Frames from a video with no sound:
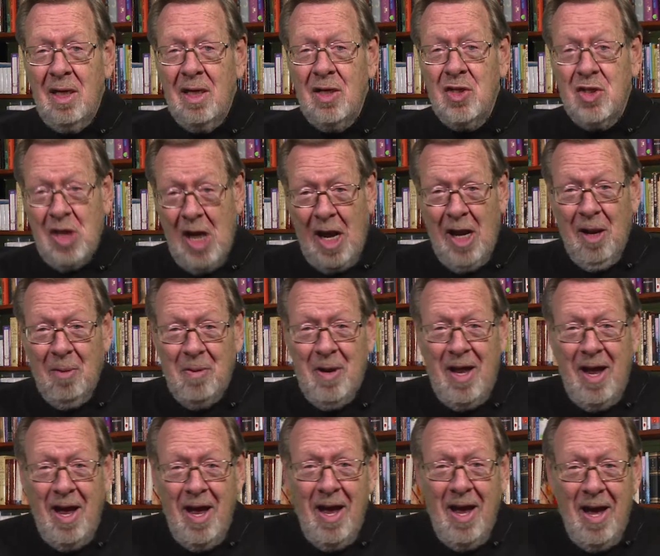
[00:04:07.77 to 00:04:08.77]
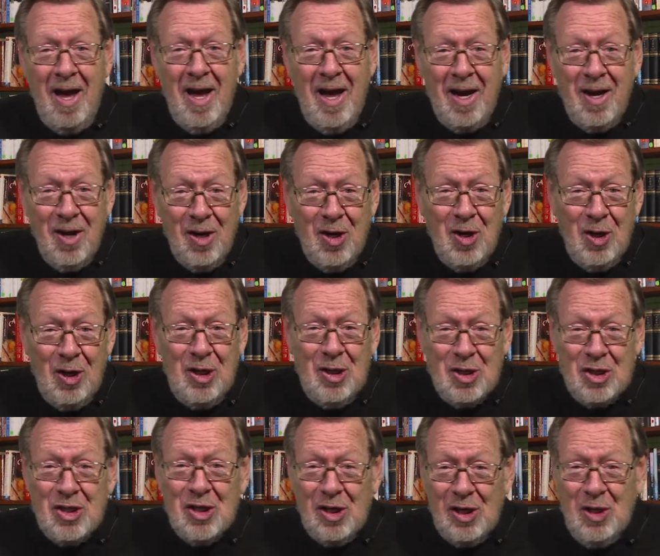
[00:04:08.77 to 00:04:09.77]
Solomon had a good
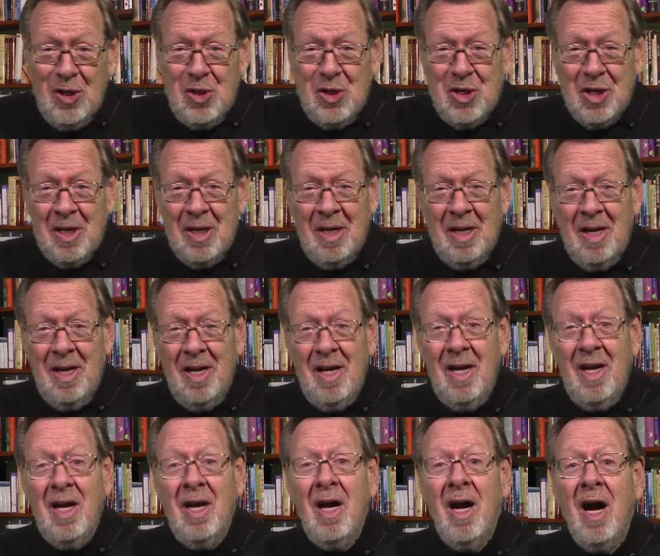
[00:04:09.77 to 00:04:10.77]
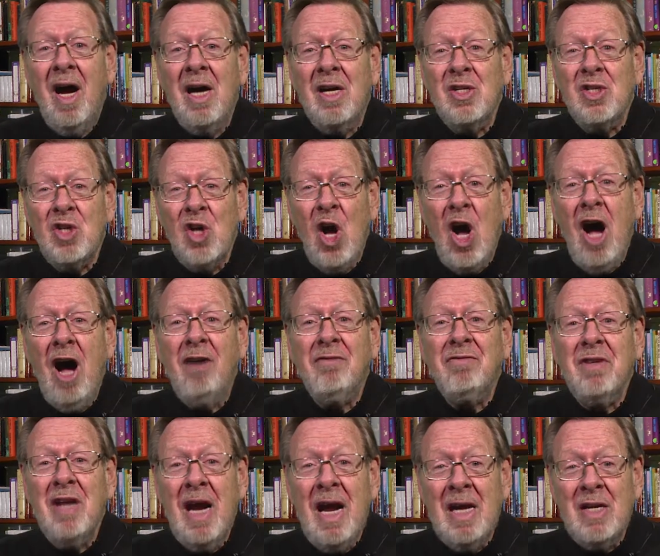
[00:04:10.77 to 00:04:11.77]
solution. A
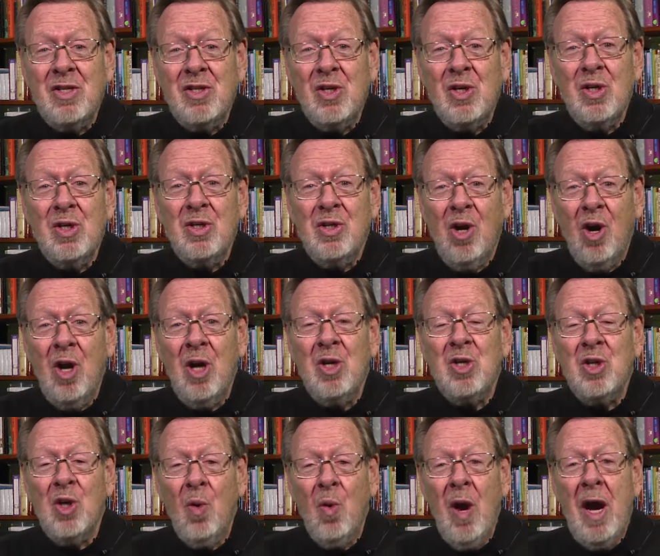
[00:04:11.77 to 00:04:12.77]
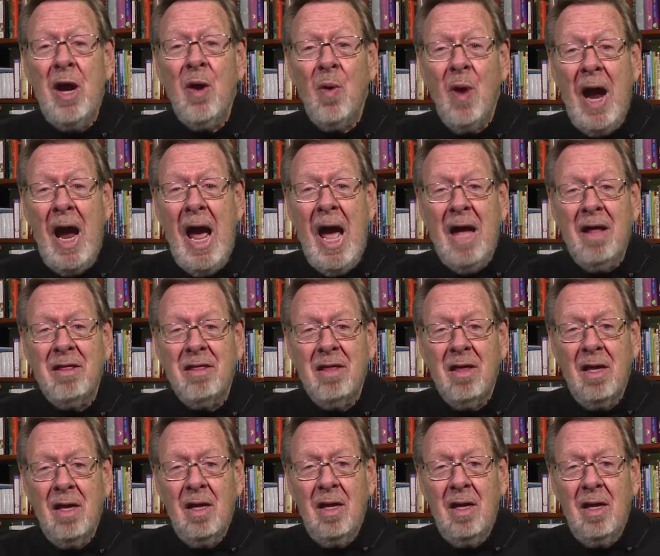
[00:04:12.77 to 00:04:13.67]
soft answer turns away wrath,